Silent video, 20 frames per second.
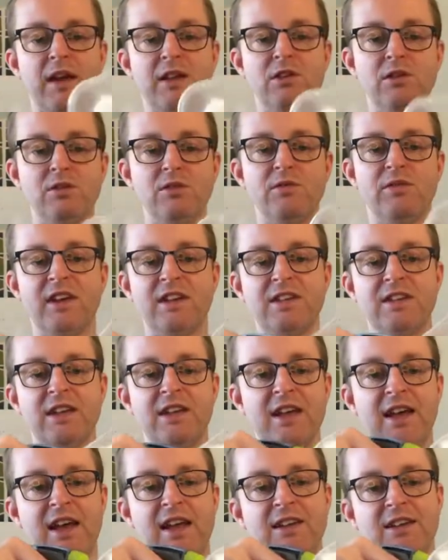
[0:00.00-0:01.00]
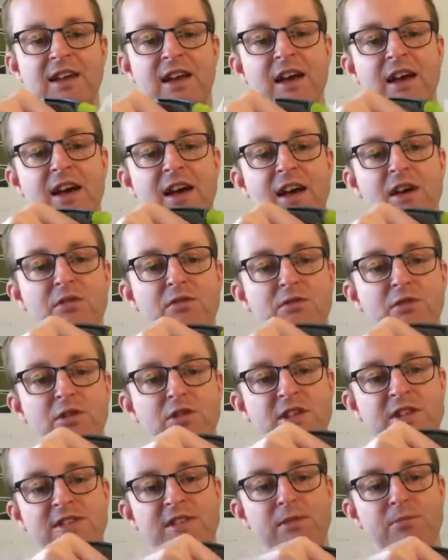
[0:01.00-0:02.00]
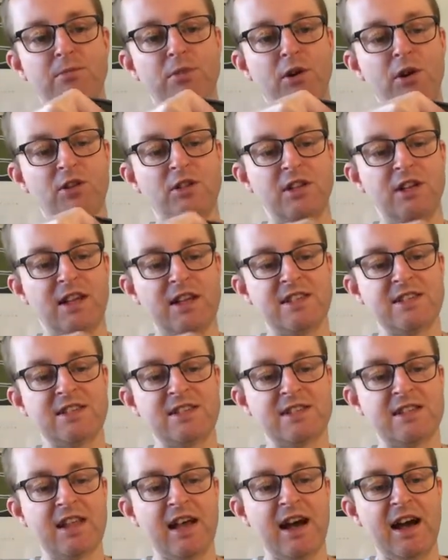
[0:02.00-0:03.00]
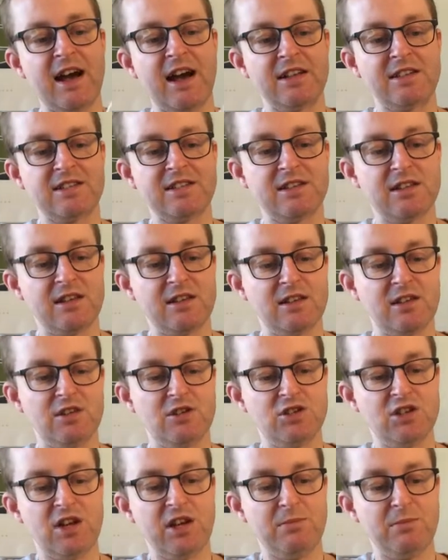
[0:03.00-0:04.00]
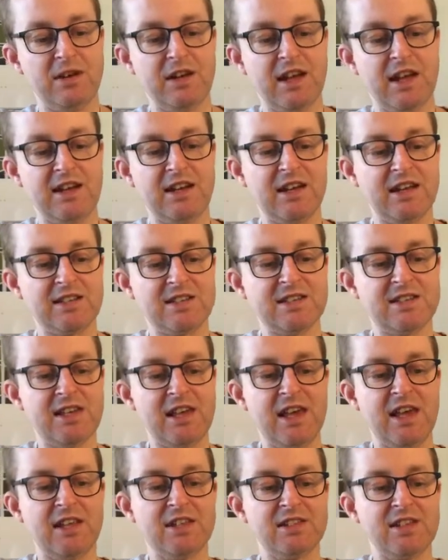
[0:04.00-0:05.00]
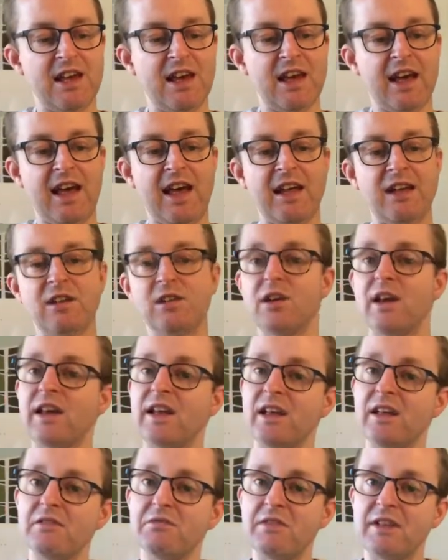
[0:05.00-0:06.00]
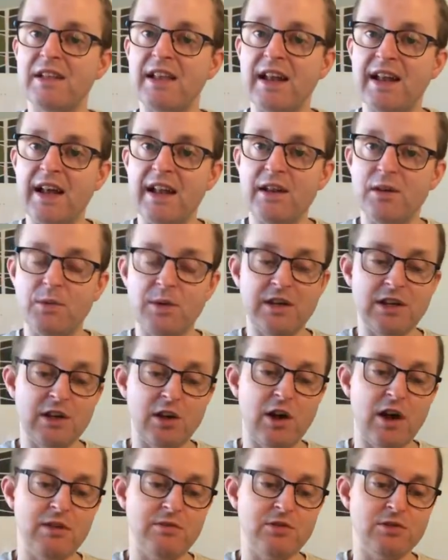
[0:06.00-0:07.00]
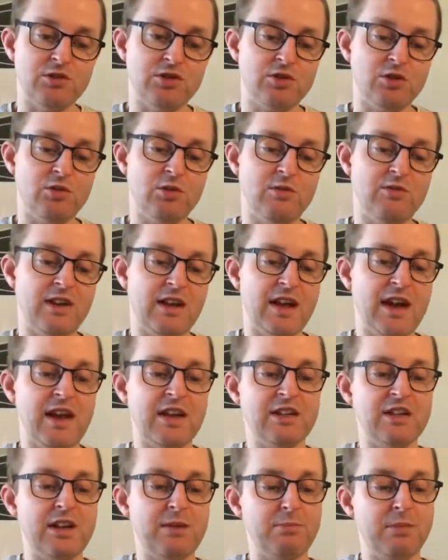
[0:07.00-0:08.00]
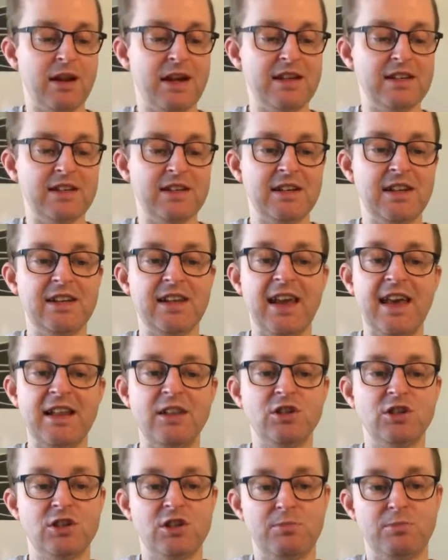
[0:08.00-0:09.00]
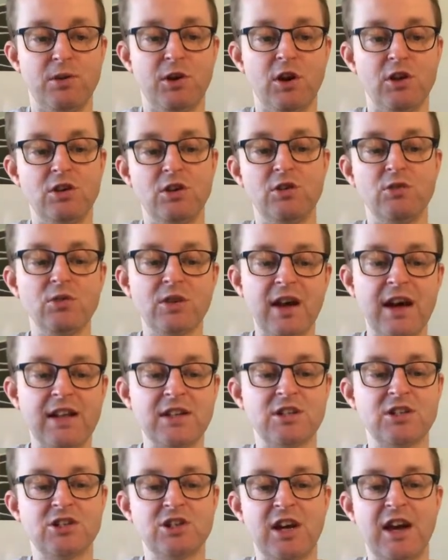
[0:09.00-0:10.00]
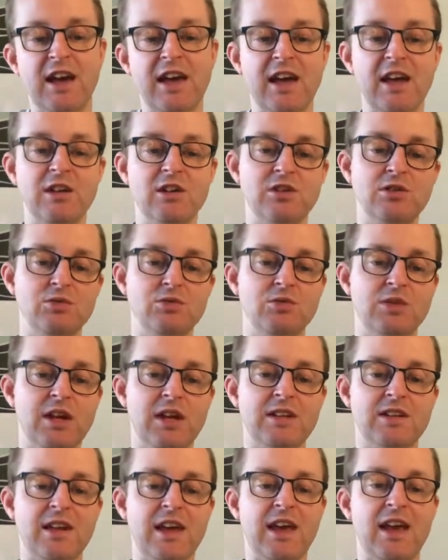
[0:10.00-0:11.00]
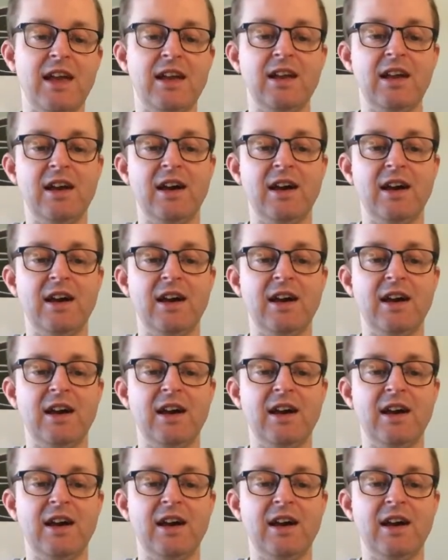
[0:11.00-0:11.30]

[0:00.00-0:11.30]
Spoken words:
you wetted it, what is important is starts germinate that seeds, and in another video I will show you when I replanting it into the pot. You can try and do that in